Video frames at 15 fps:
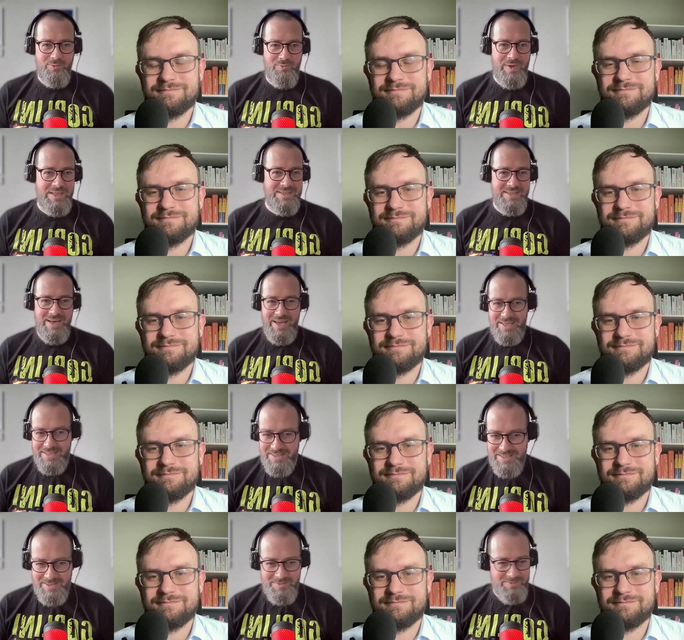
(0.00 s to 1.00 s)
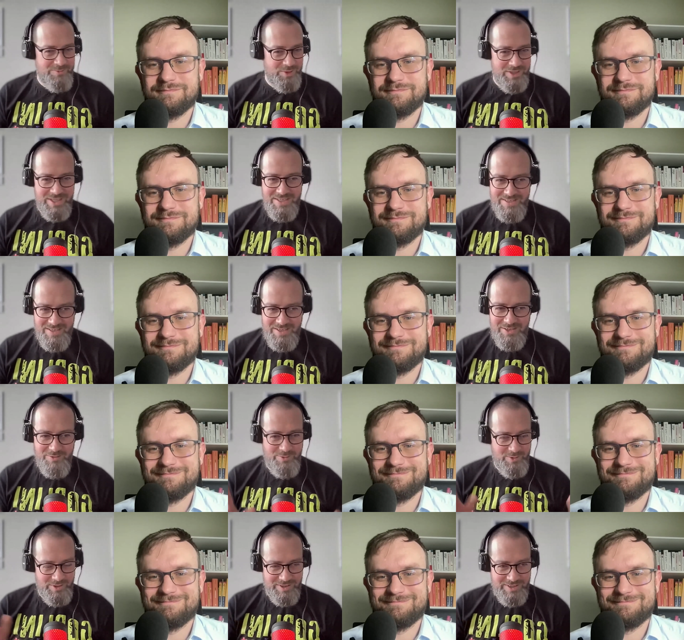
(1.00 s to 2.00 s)
Speaker 1: what's next for this year
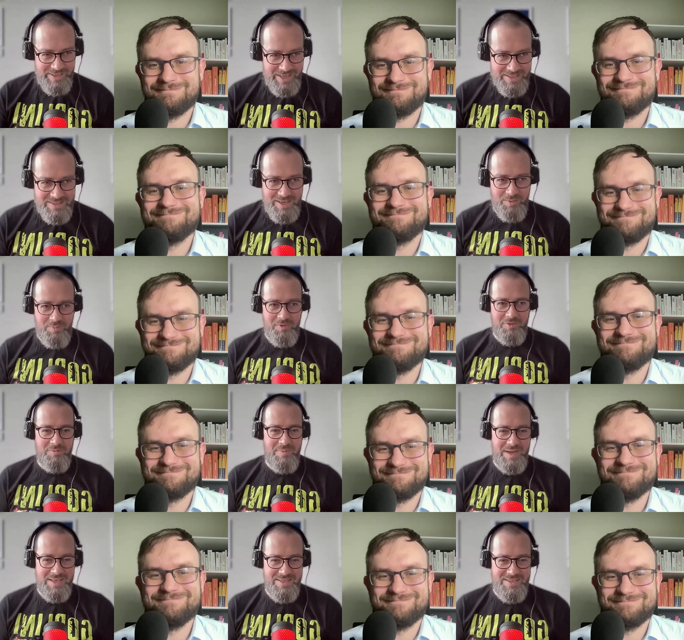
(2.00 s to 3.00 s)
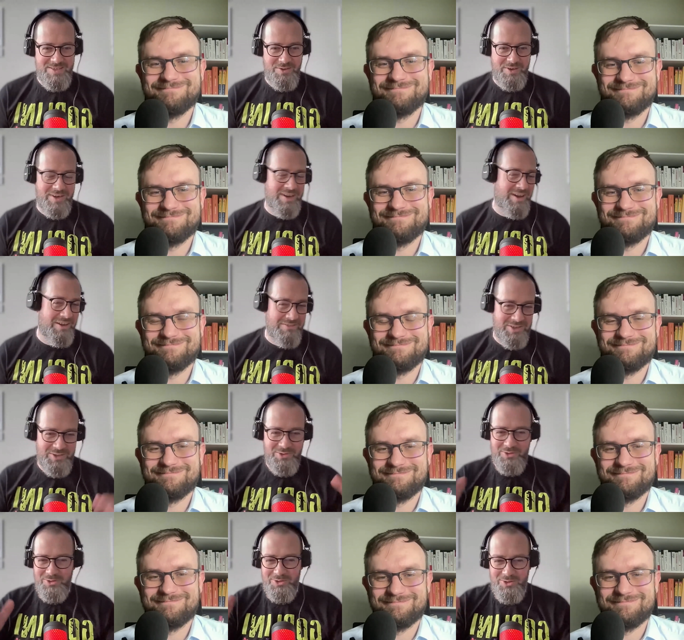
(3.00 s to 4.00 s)
for the next couple of months or however
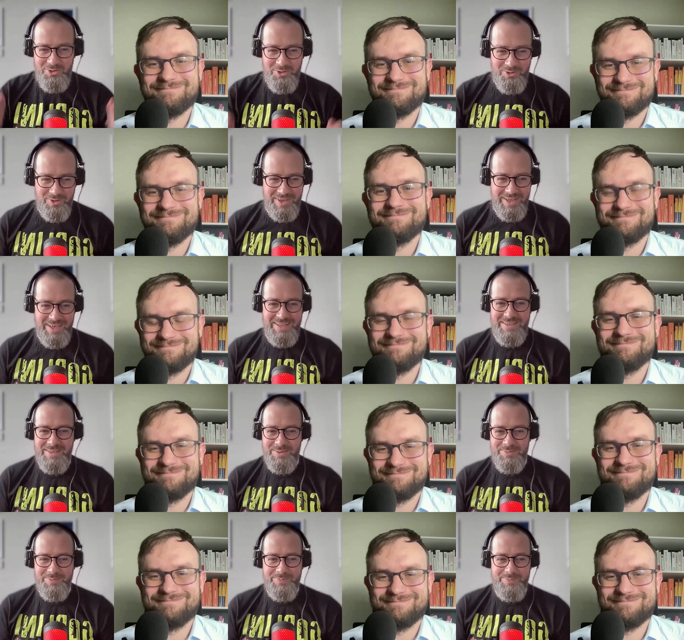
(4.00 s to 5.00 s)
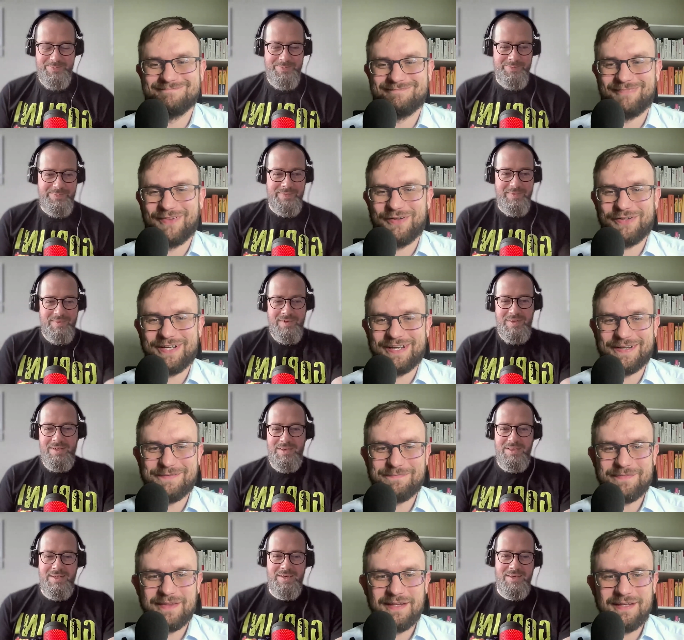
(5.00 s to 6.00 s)
do you do you look at it
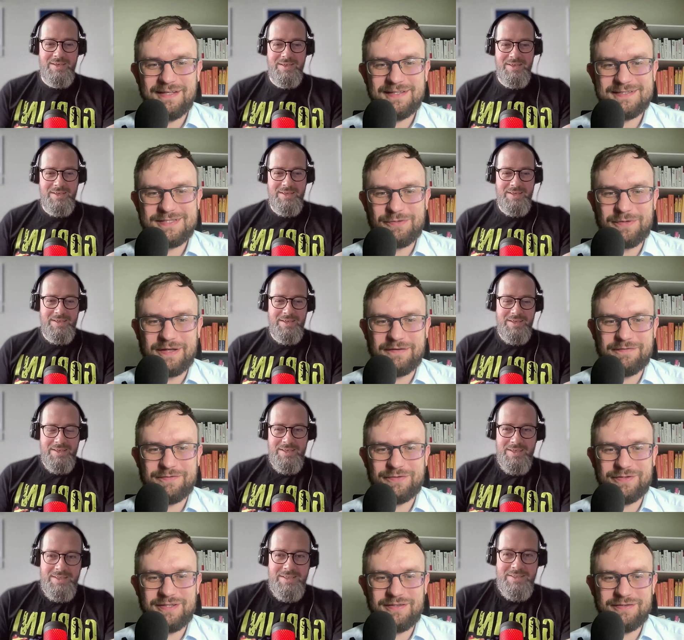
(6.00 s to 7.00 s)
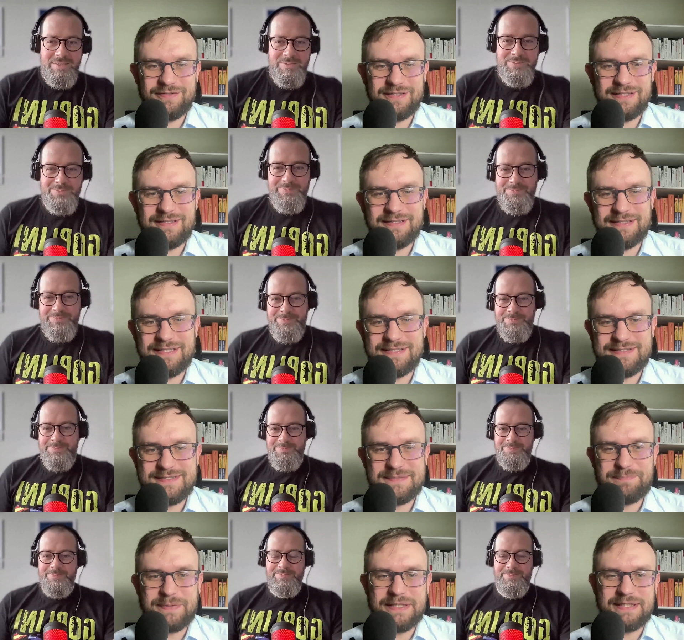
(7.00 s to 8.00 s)
Speaker 2: okay so yeah for the english
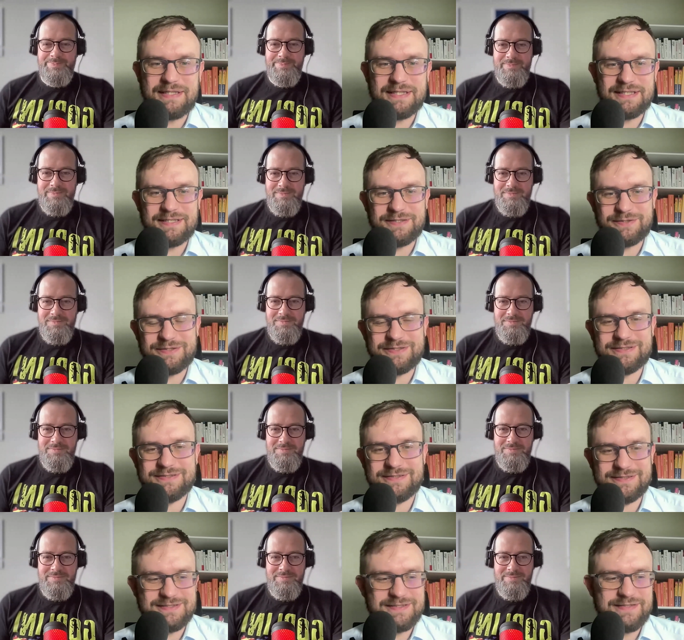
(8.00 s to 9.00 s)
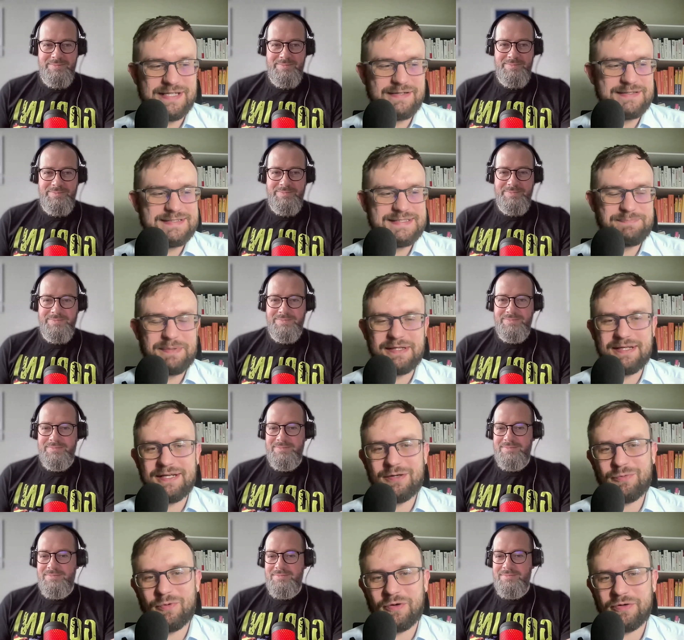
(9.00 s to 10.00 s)
speaker or the english
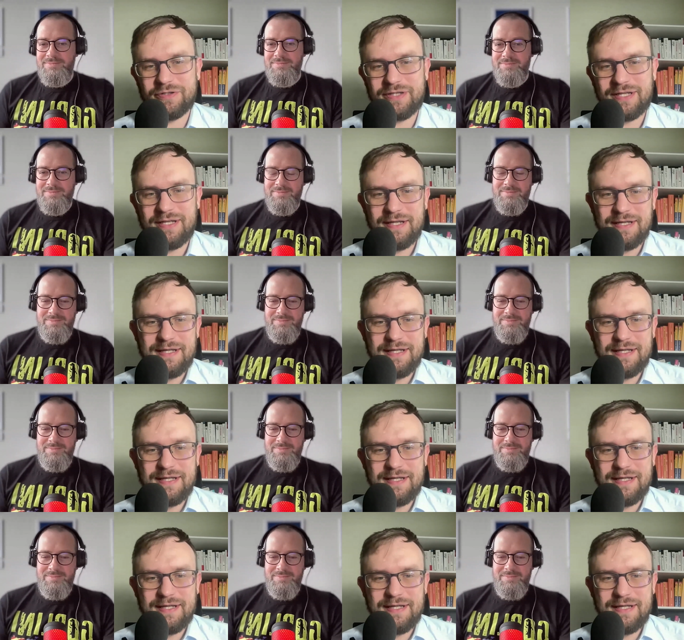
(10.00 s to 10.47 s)
speaking world